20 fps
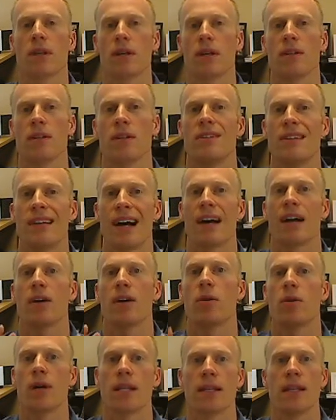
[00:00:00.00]
It's not
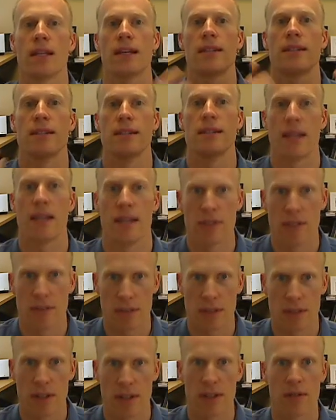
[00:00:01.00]
quite like the Days of
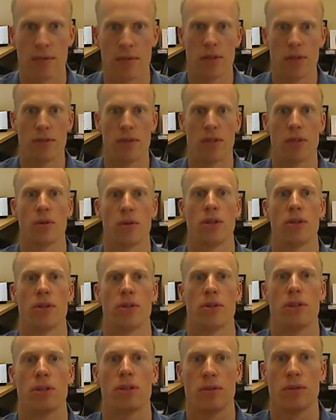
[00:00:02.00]
Thunder movie where you
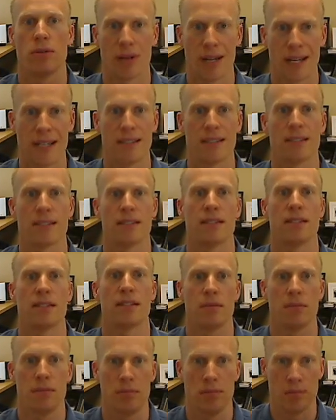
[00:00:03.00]
can race
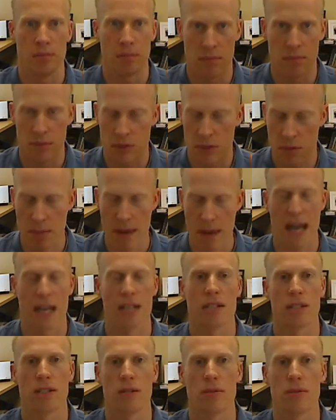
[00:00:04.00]
and
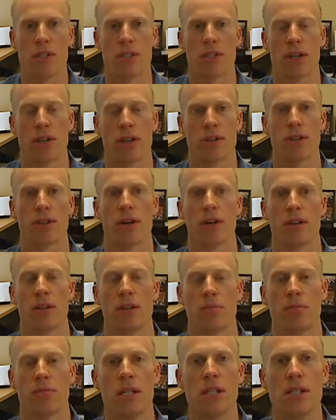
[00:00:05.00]
smash into each other on the
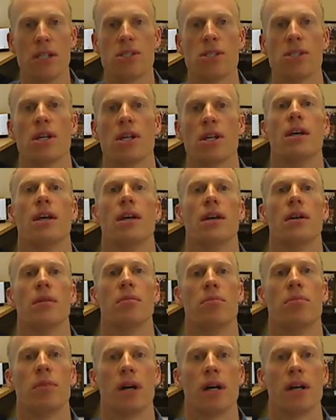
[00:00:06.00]
beach,
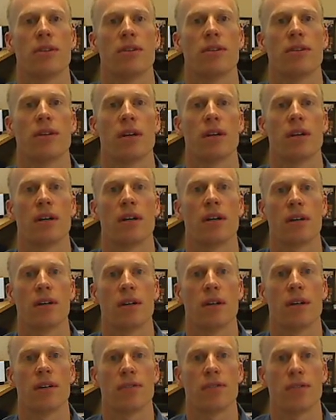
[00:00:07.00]
but
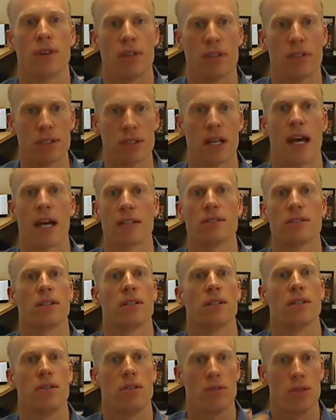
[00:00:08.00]
if there is an
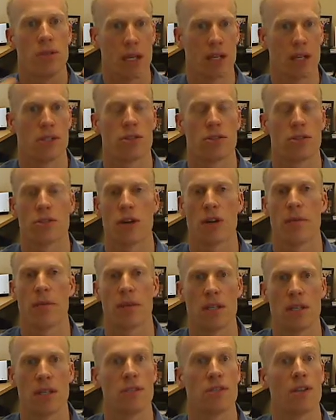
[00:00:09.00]
accident, you can just drop
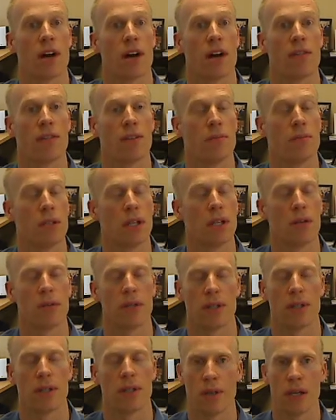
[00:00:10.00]
the keys off and be done with
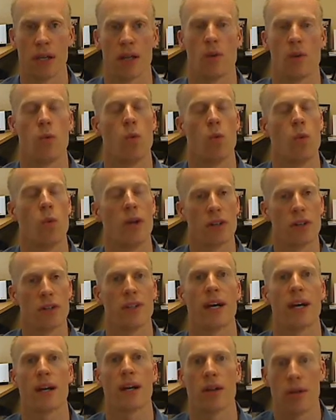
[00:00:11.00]
it. And it will
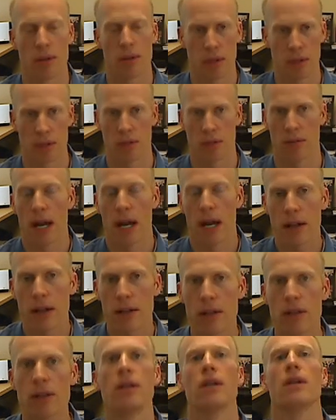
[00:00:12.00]
not go on your
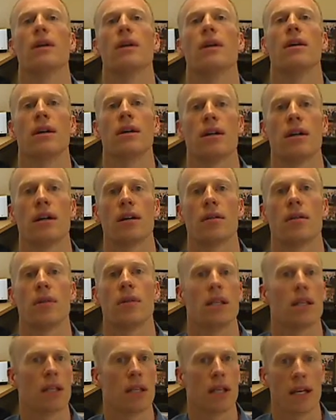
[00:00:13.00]
record
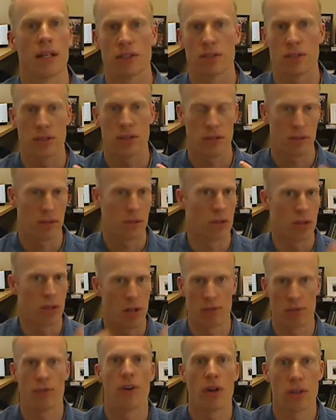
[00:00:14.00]
unless you're at
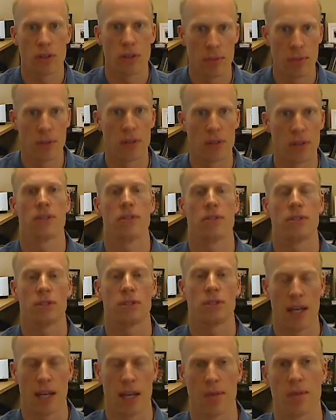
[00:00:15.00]
fault. But if it's just
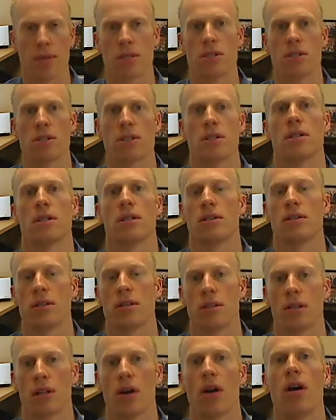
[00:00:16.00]
damage to
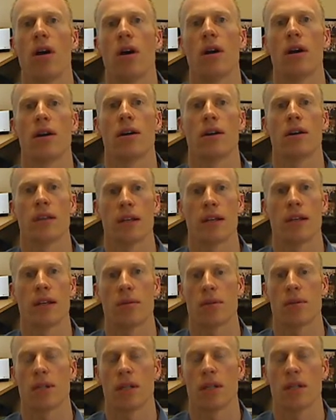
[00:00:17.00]
the car, that type
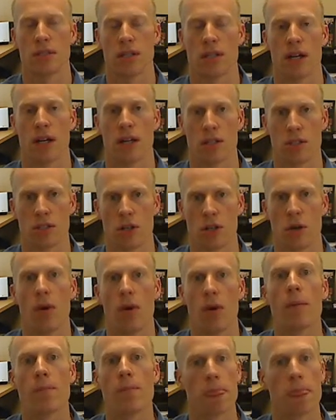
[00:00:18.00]
of thing is not going to show
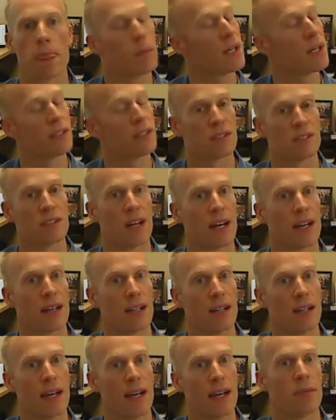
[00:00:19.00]
up because it's not a
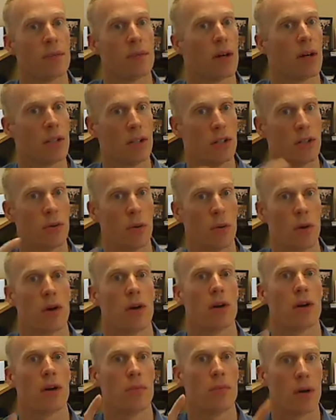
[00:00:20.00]
claim on
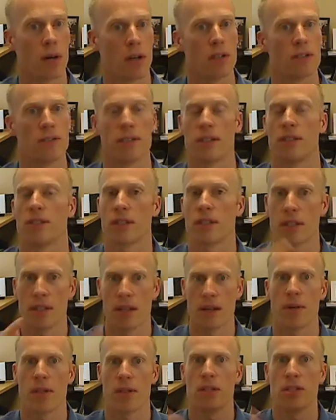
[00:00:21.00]
your policy. It's a
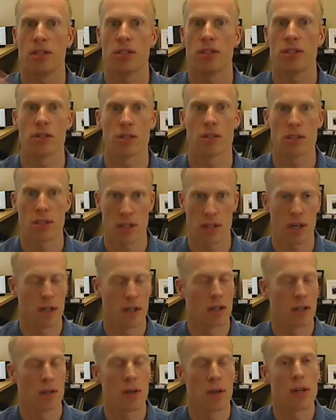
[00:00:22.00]
claim on the insurance, on
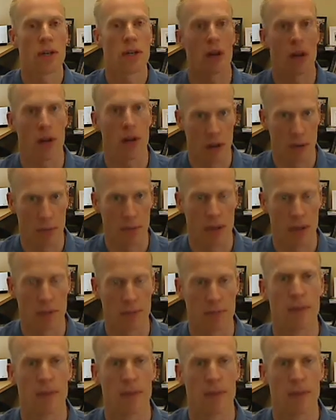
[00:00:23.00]
the rental car company.